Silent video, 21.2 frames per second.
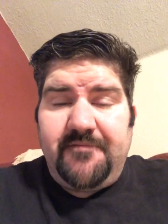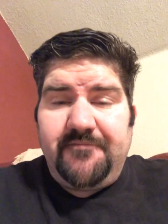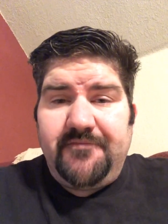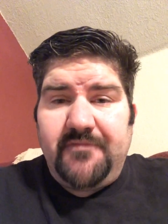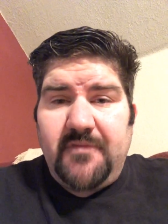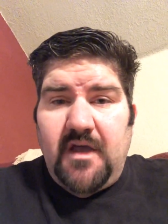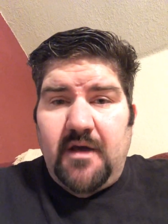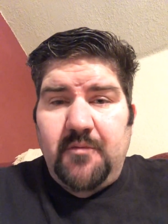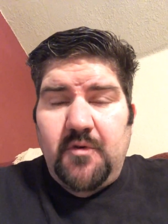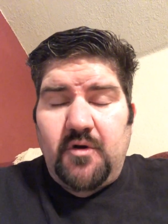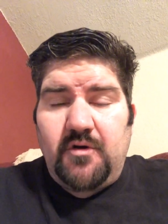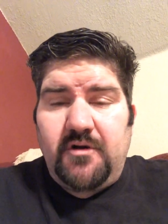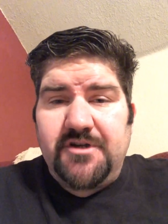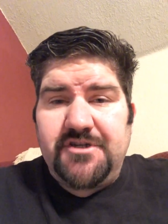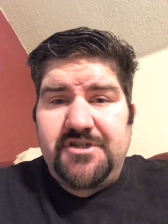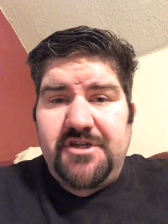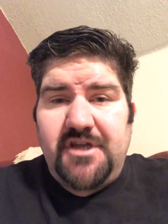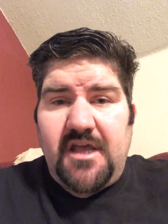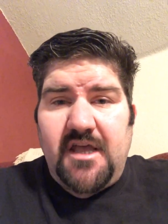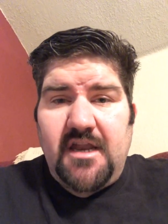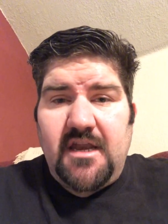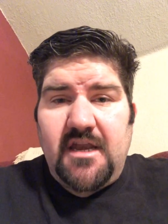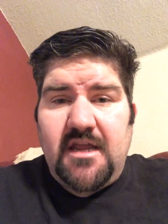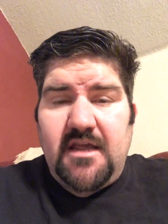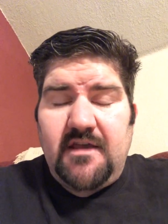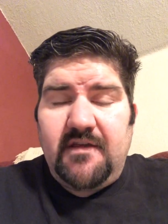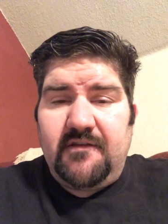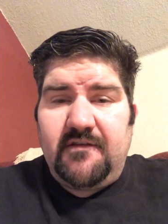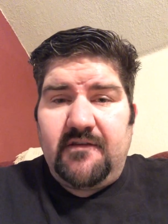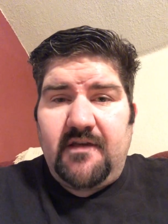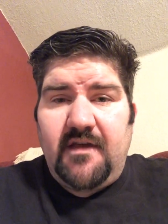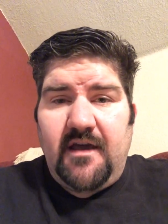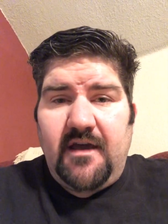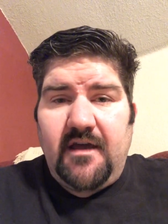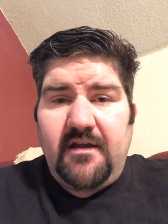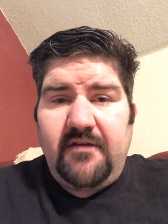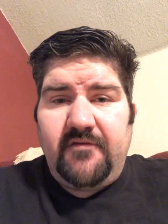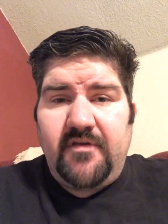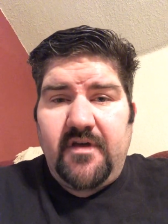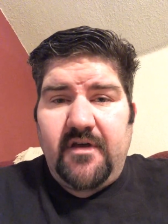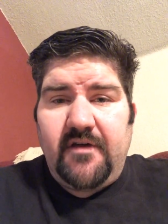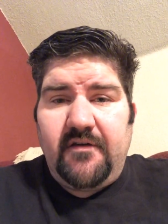Nominal Christianity is kind
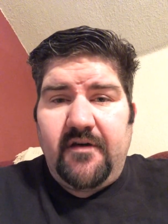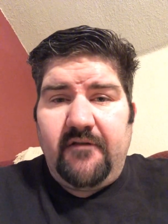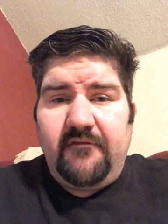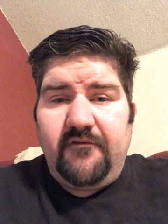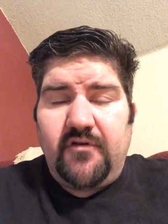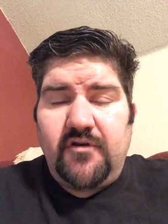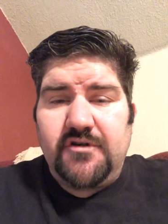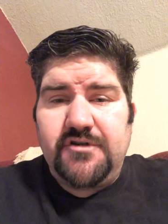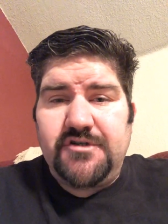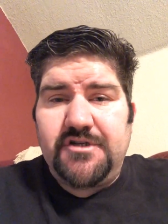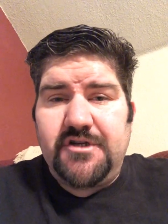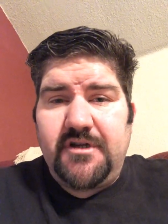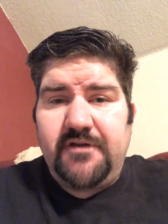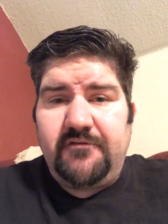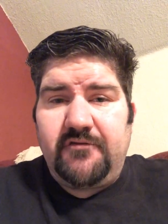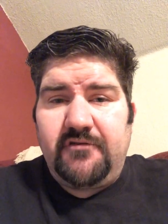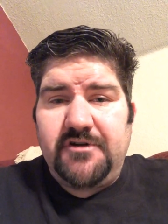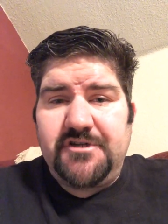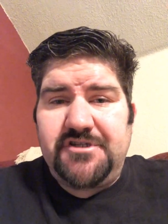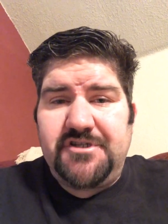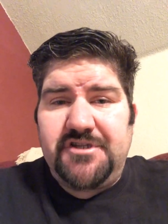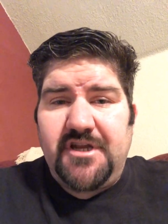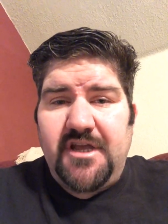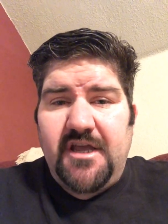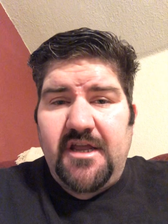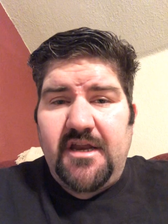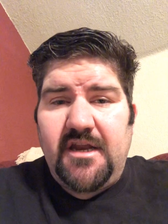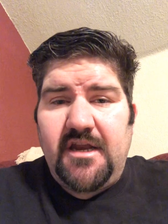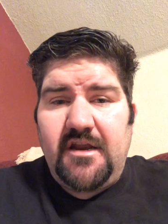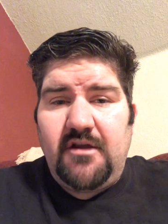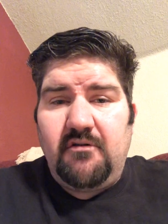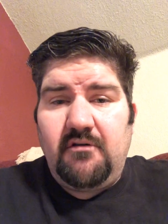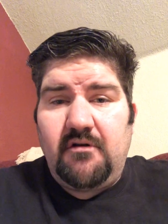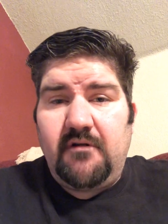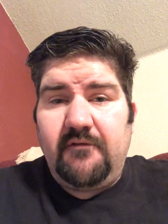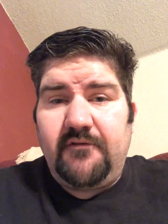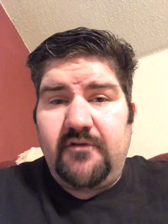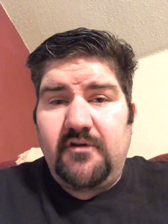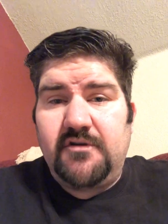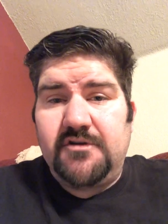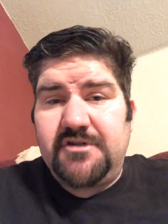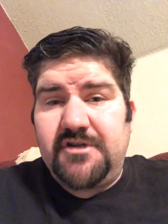of a version of Christianity, or a
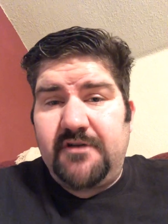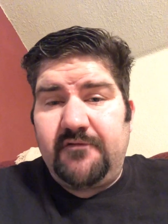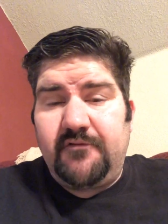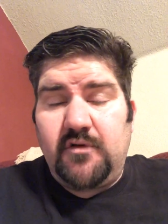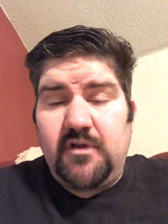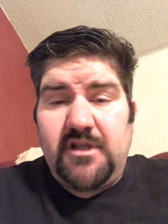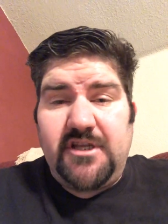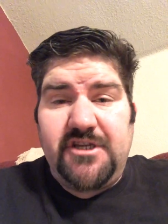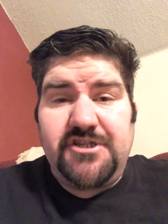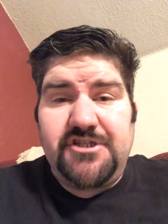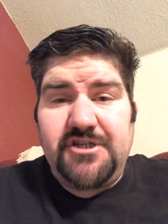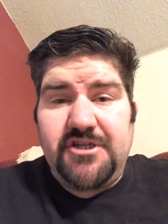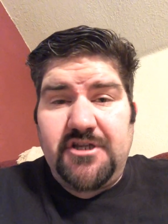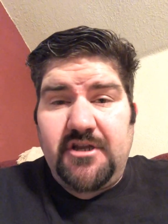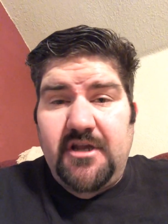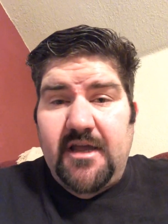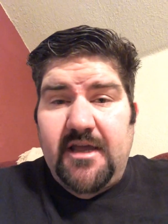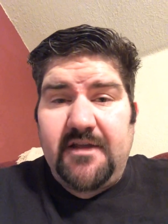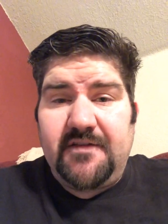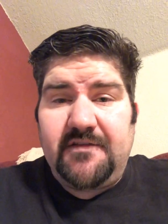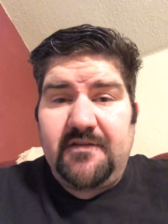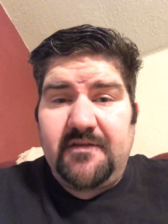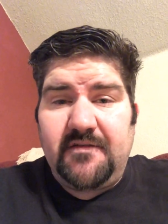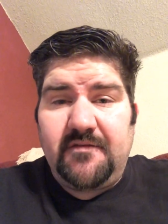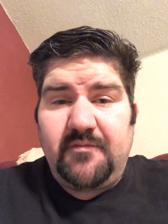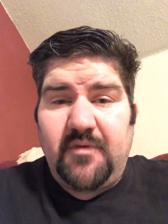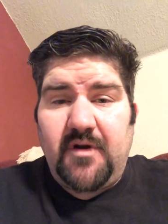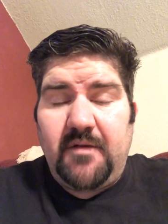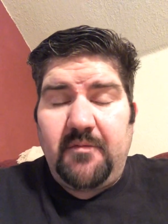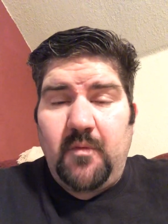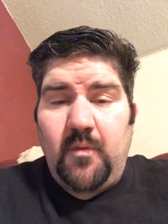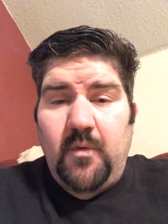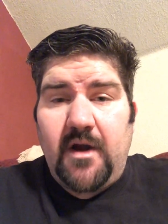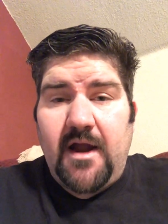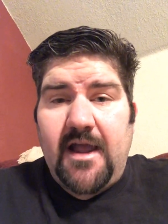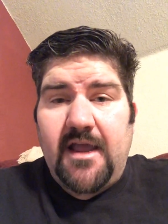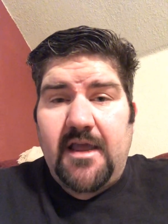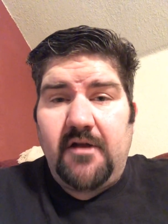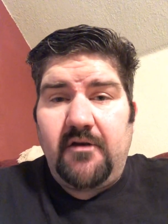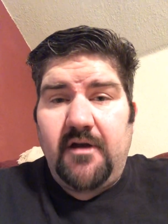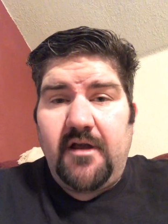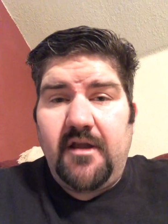version of religion, I guess is probably more
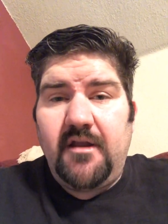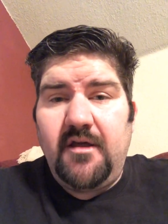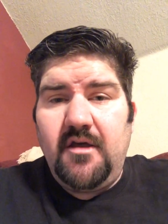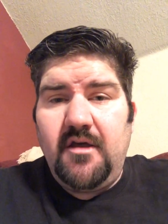accurate,